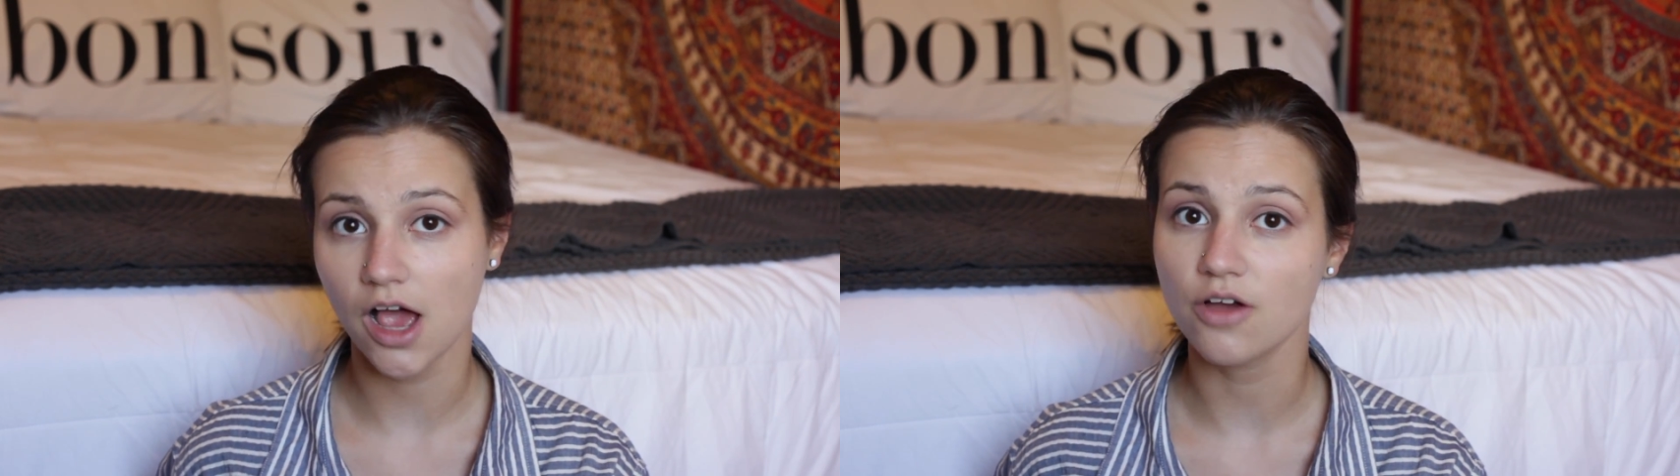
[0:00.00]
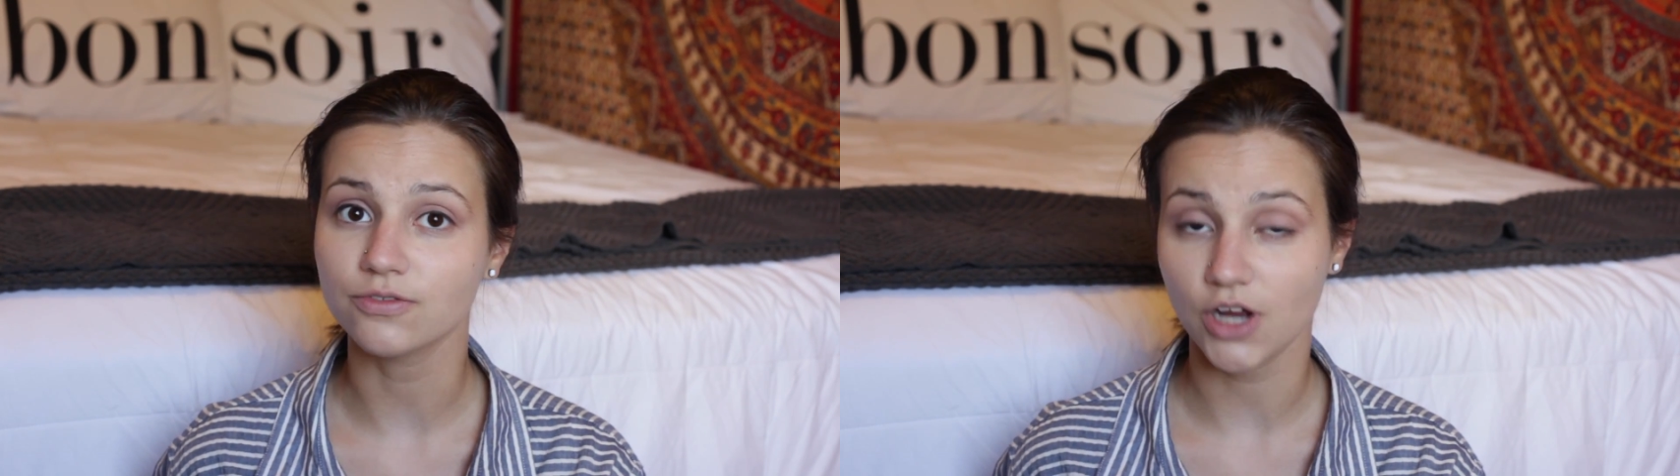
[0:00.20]

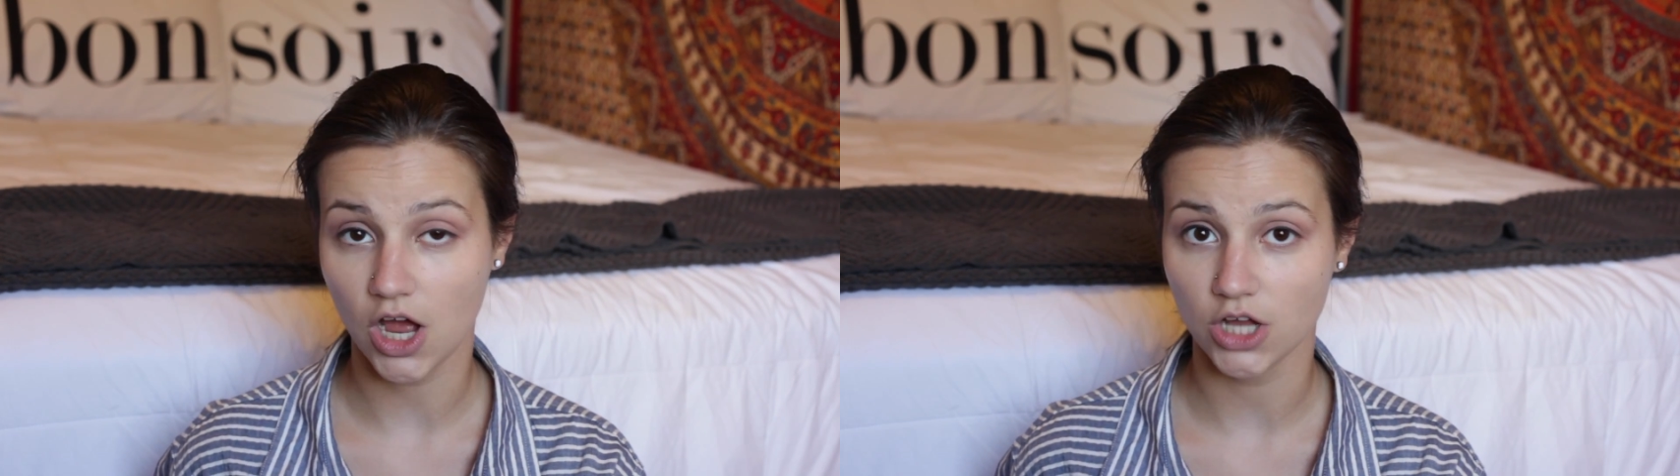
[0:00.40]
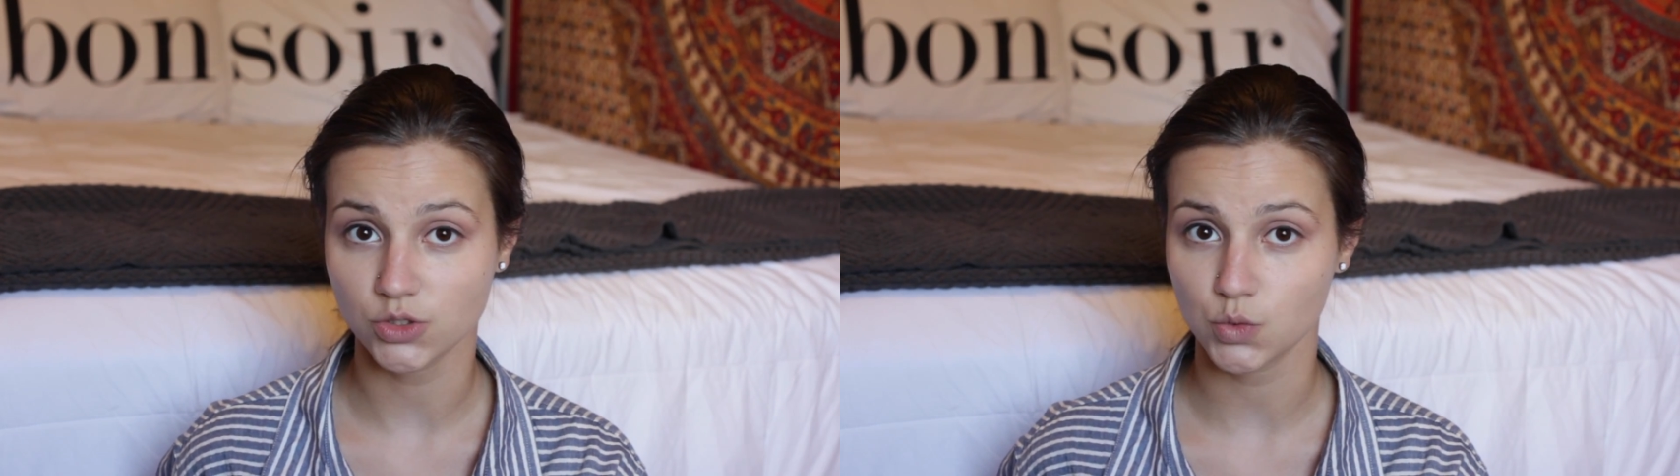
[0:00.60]
of
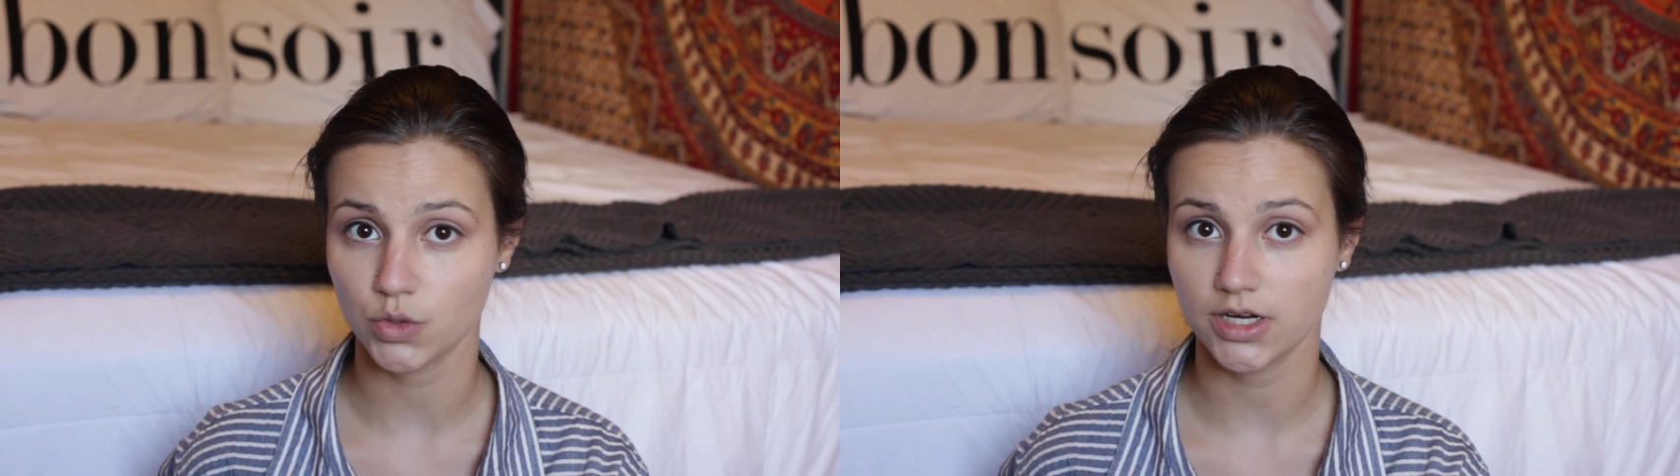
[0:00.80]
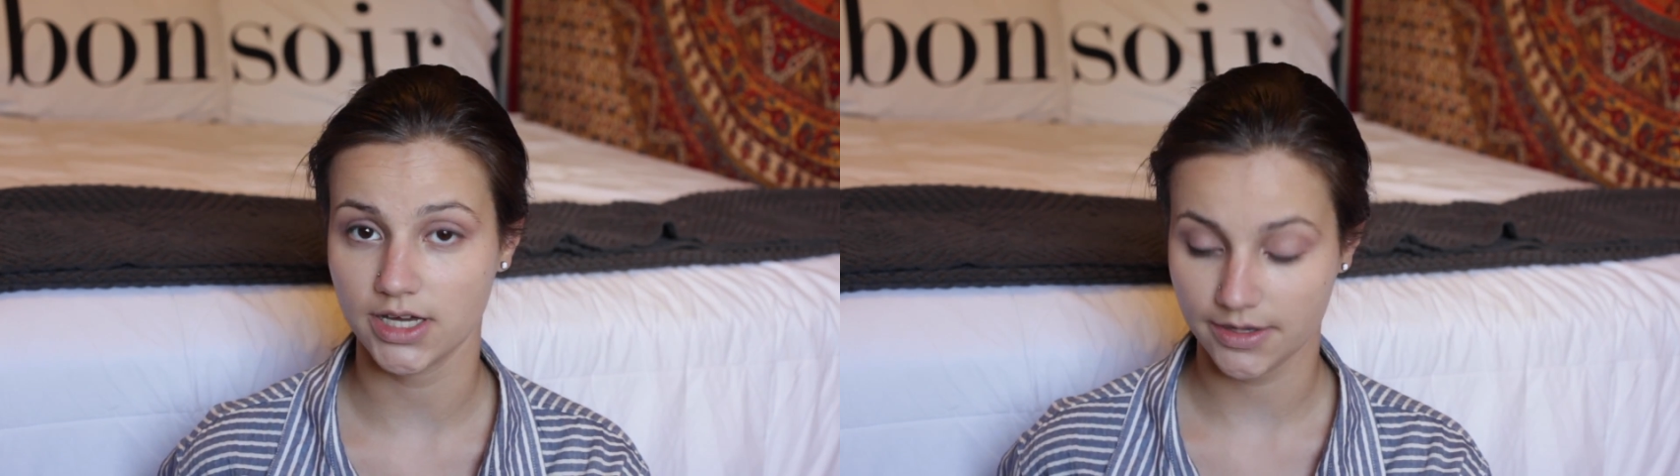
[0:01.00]

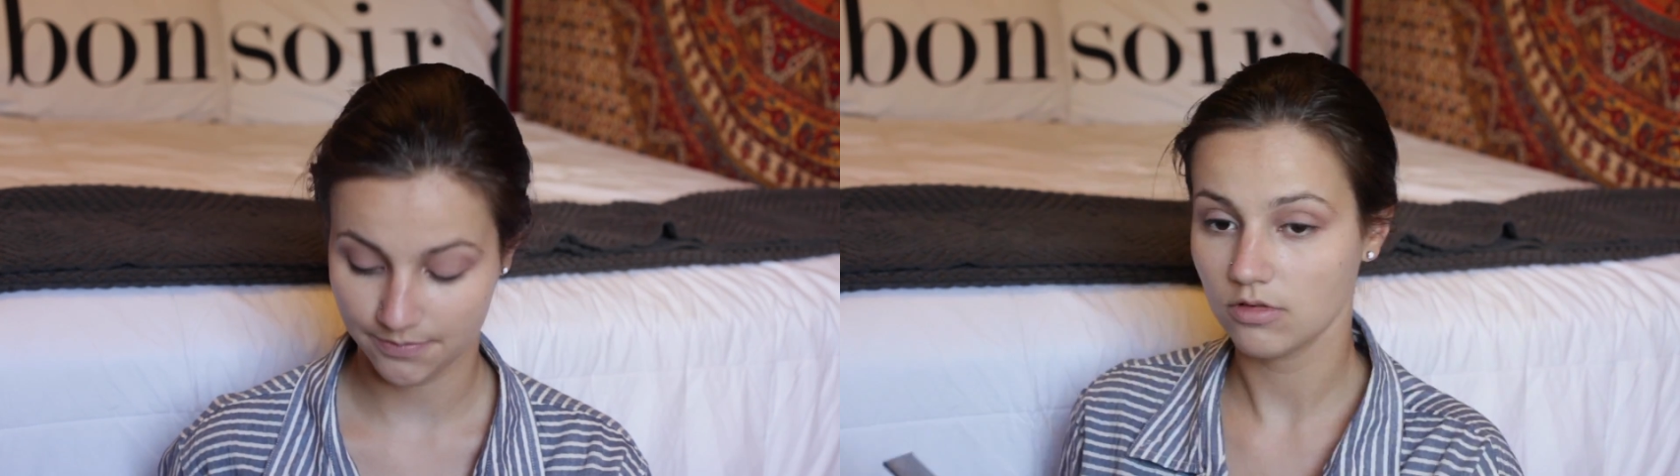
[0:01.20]
contouring.